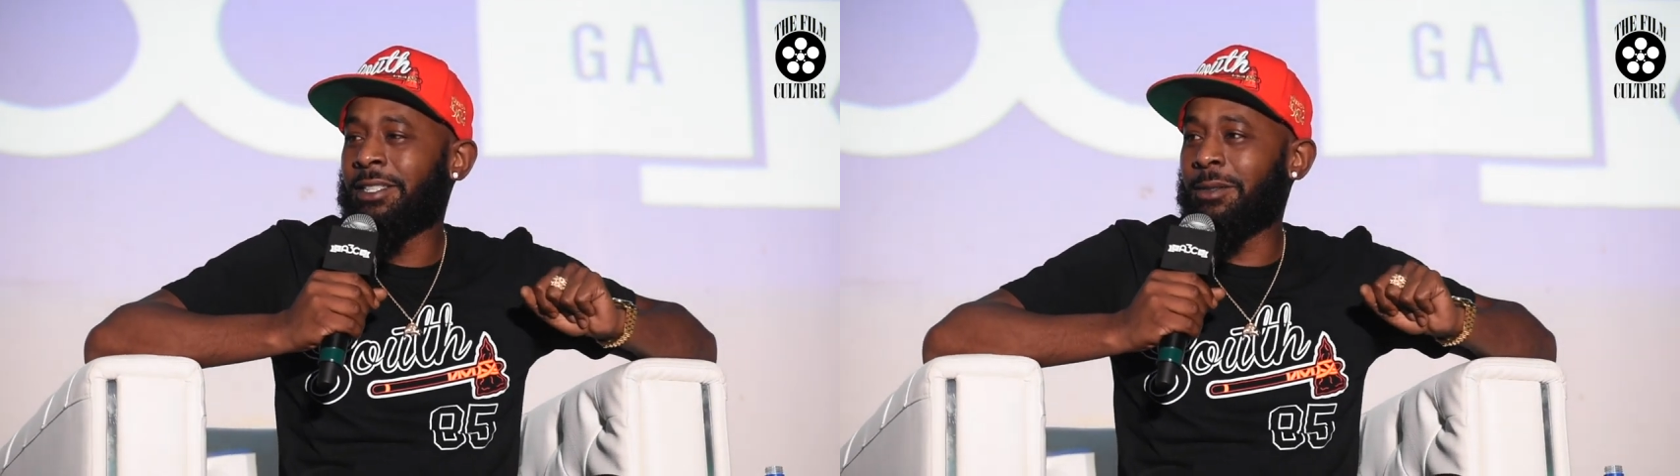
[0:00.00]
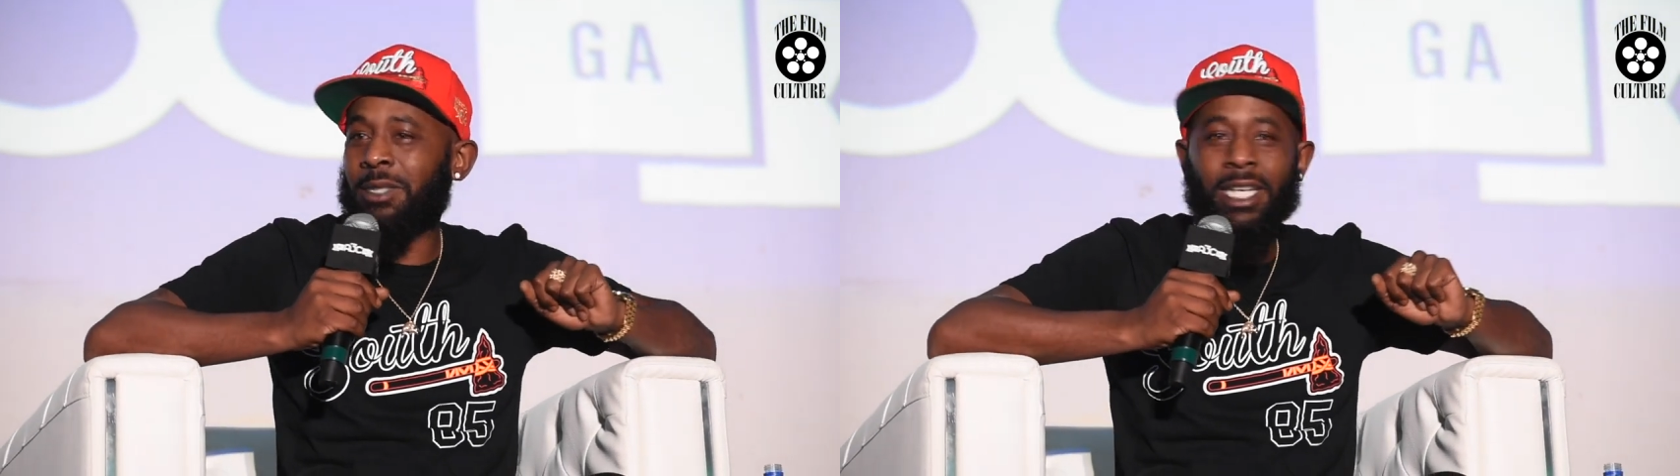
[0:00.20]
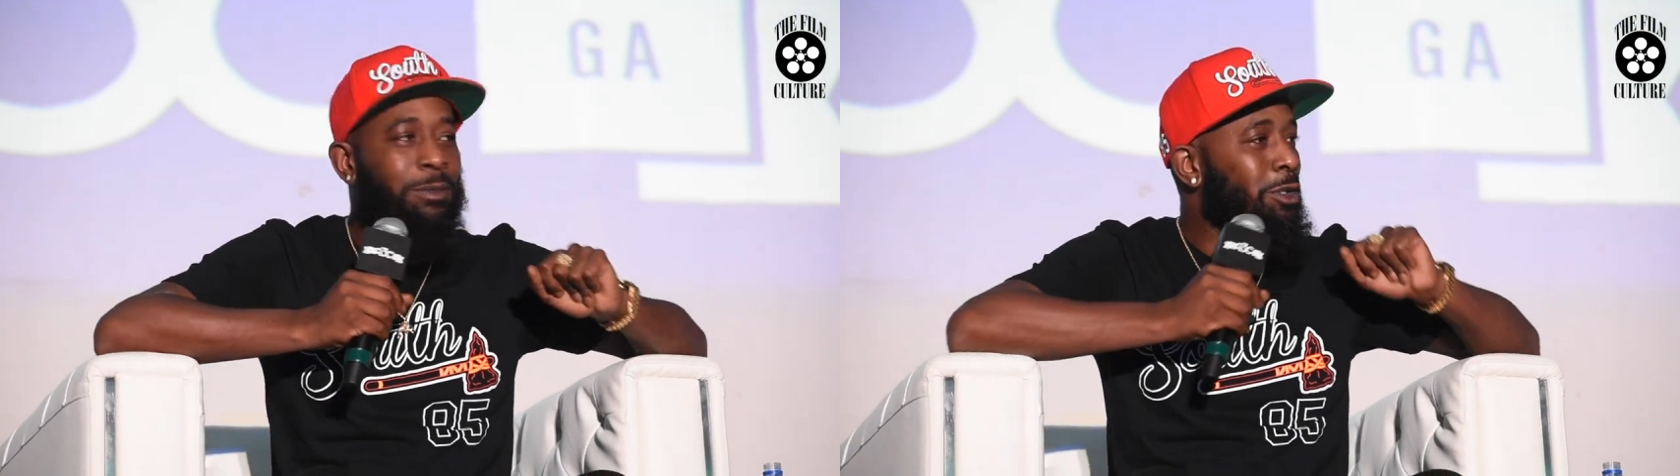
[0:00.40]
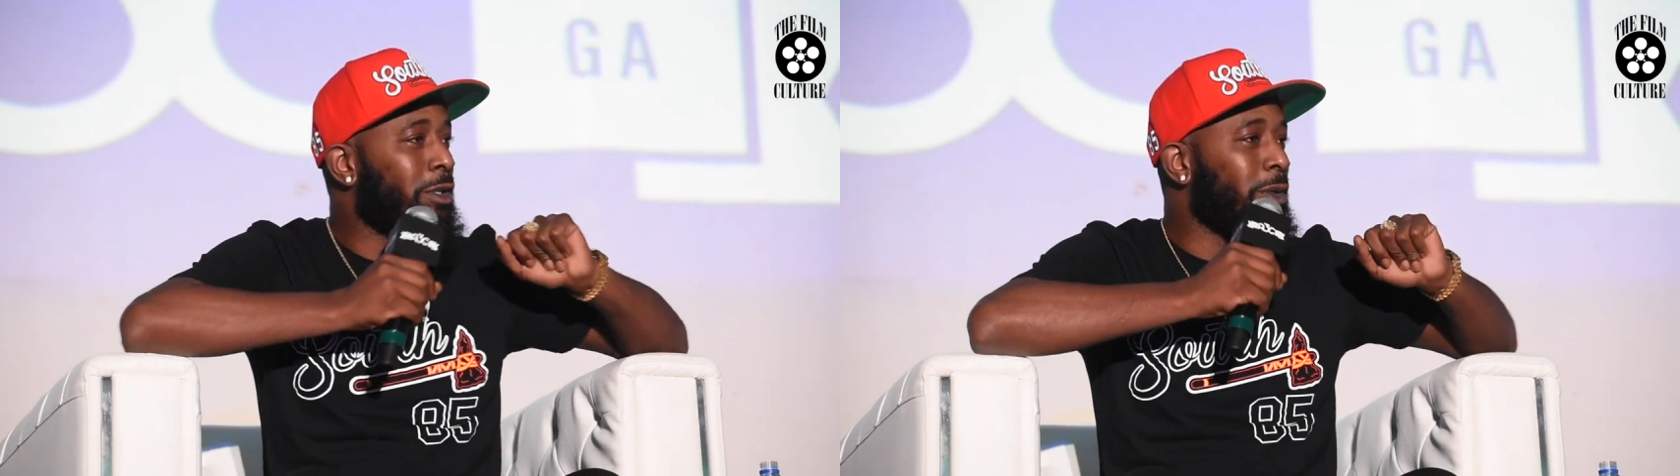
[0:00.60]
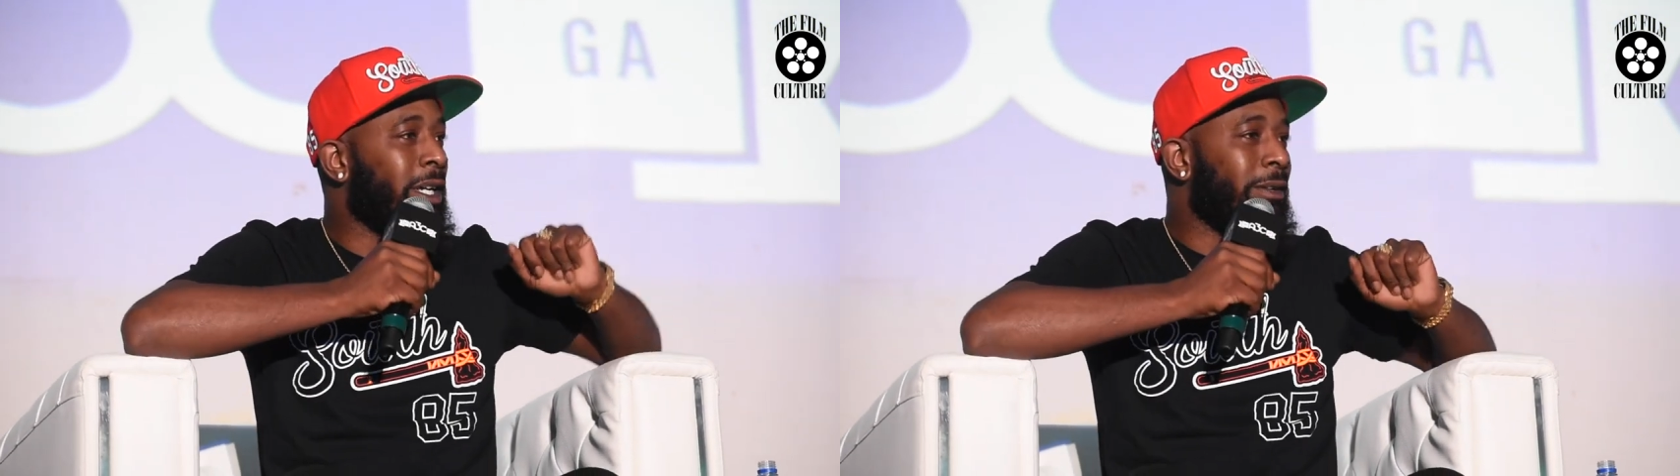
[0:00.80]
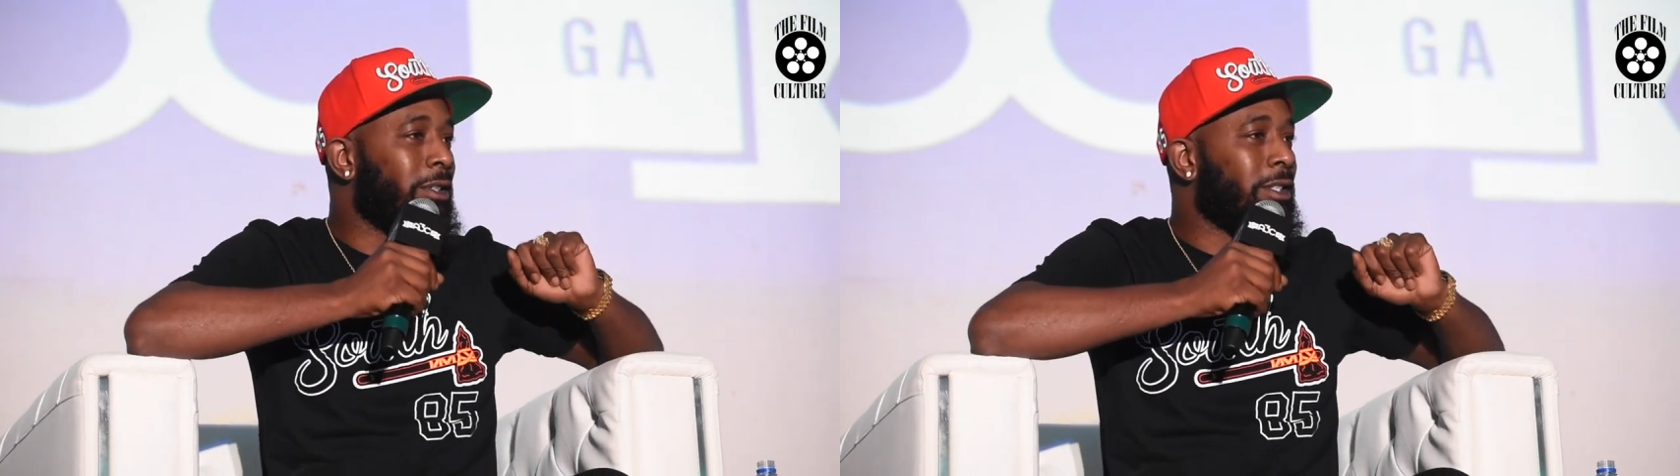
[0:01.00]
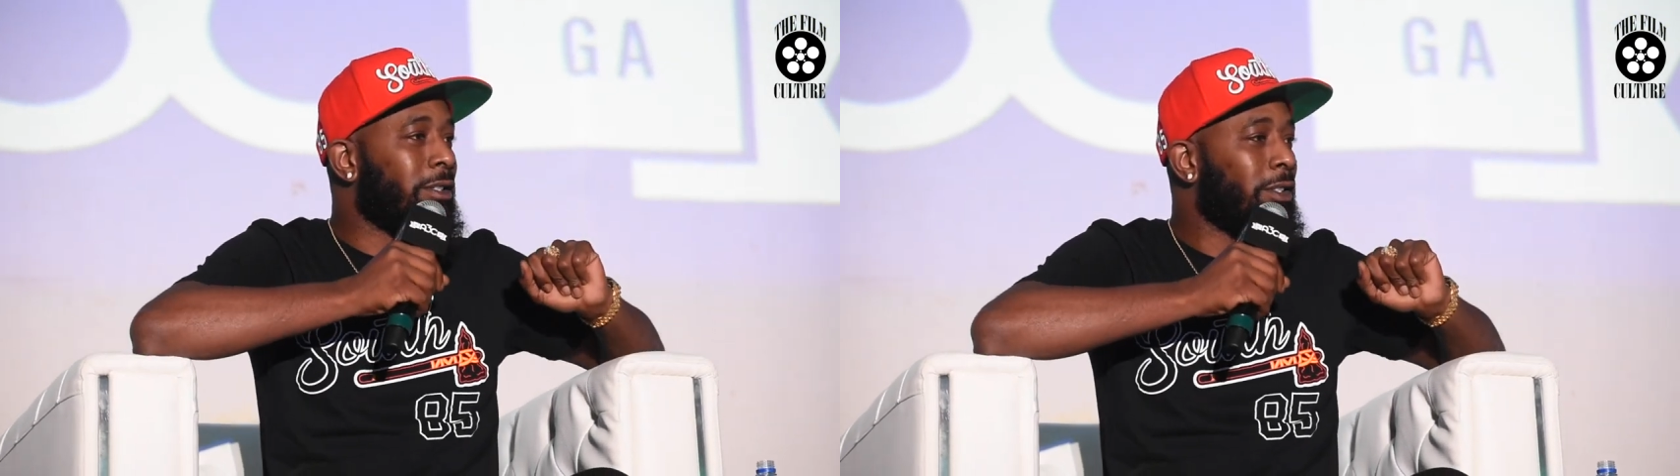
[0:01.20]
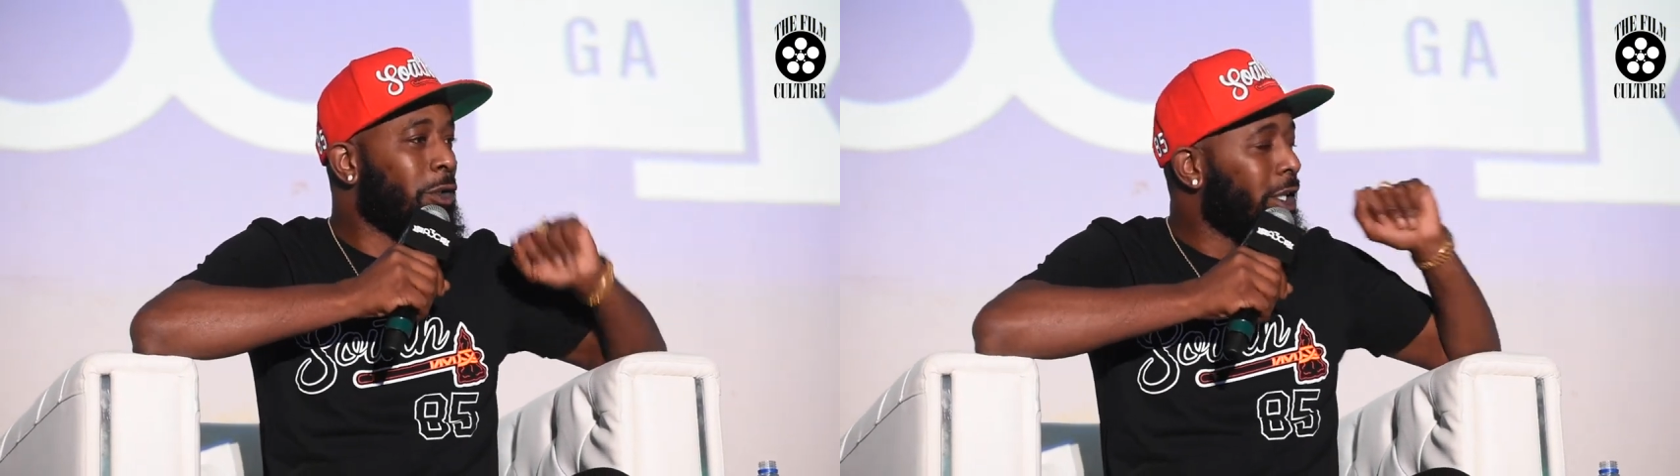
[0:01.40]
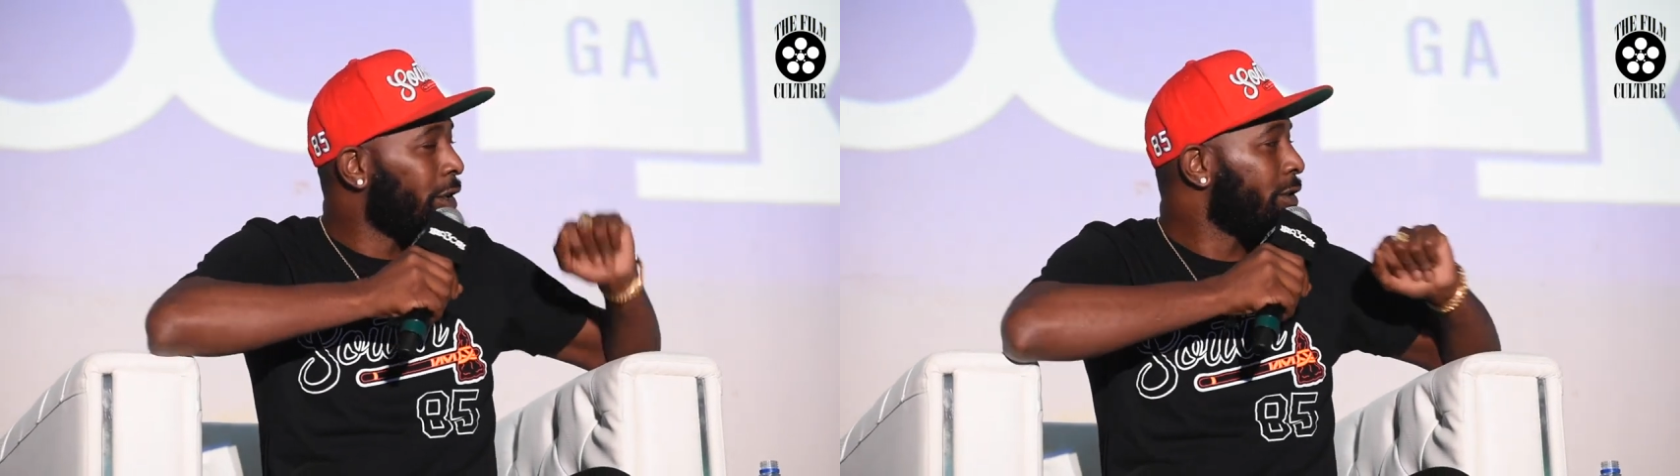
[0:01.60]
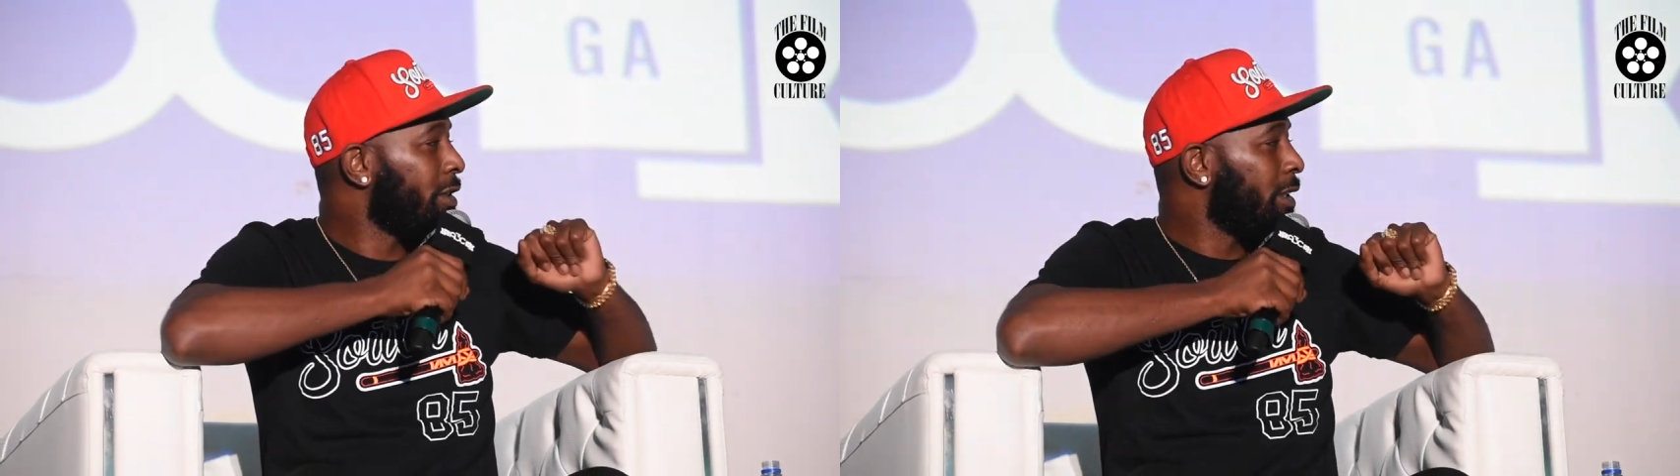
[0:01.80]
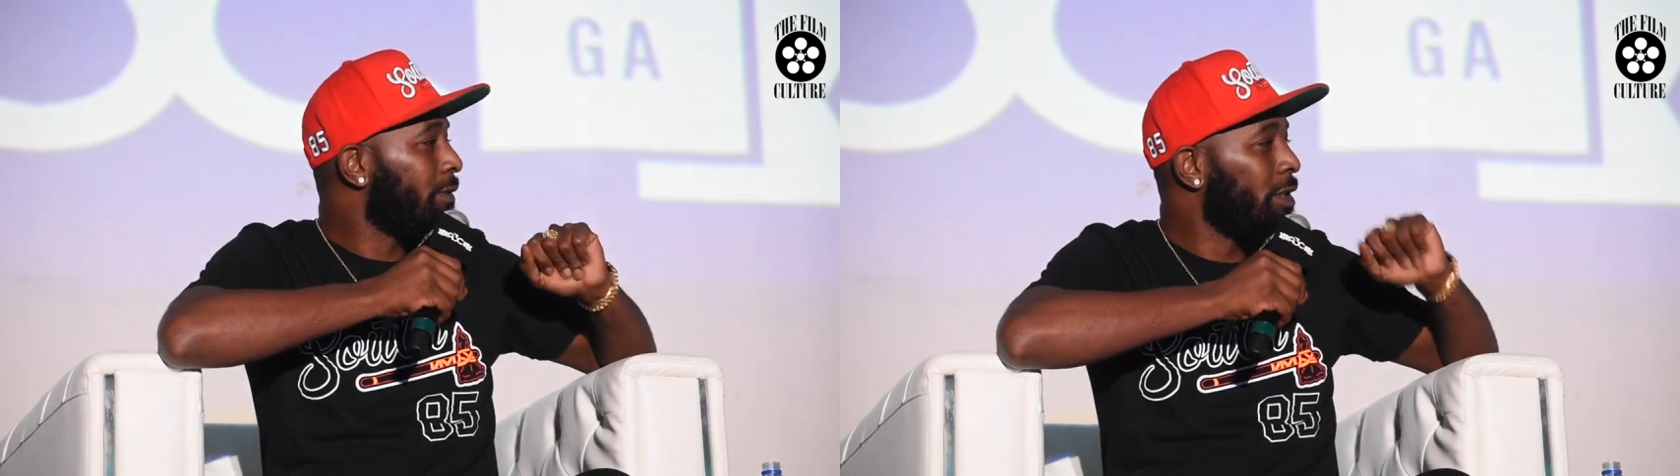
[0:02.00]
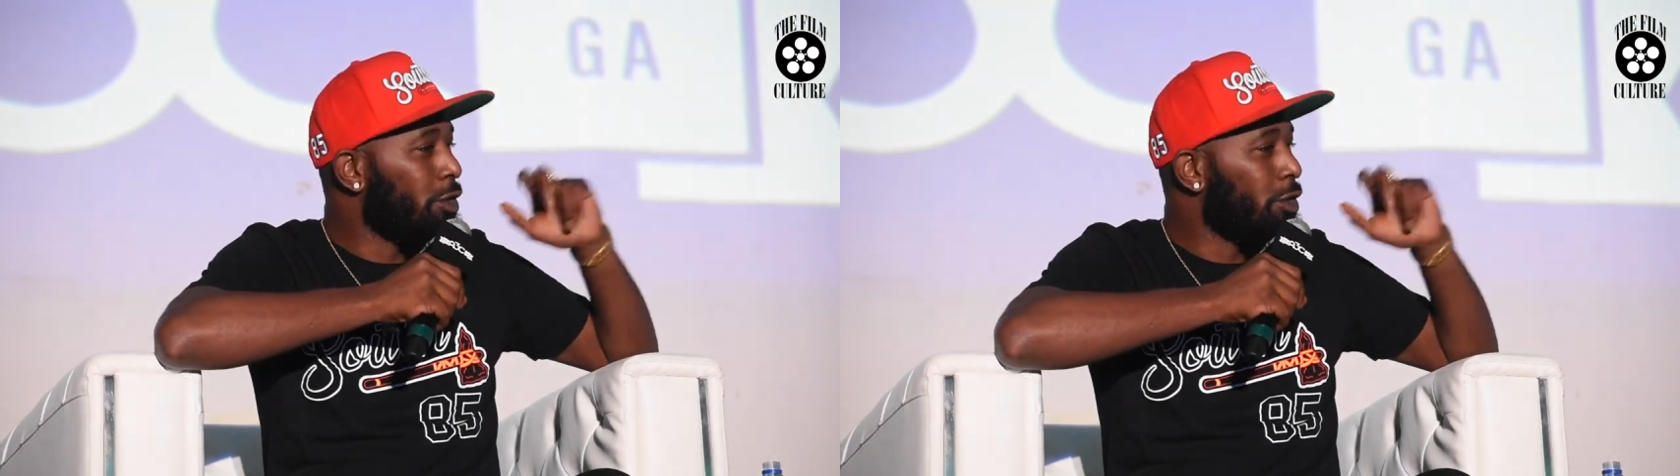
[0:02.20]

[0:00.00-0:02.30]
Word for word: Sometimes you do have to trick yourself